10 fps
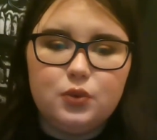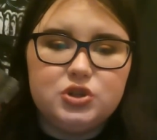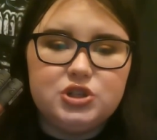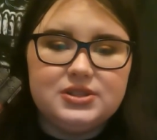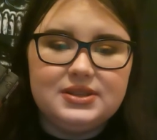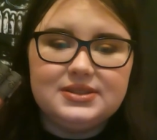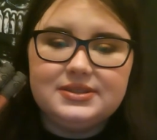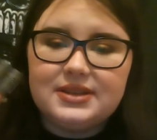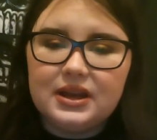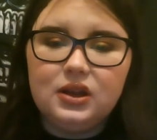which is
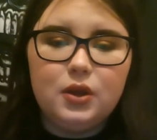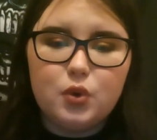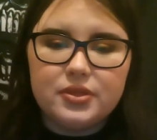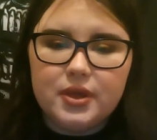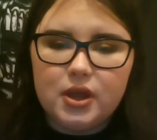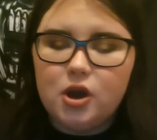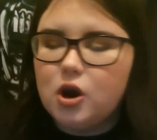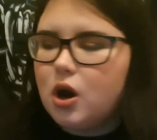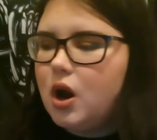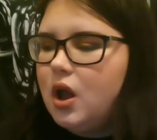exactly what they are.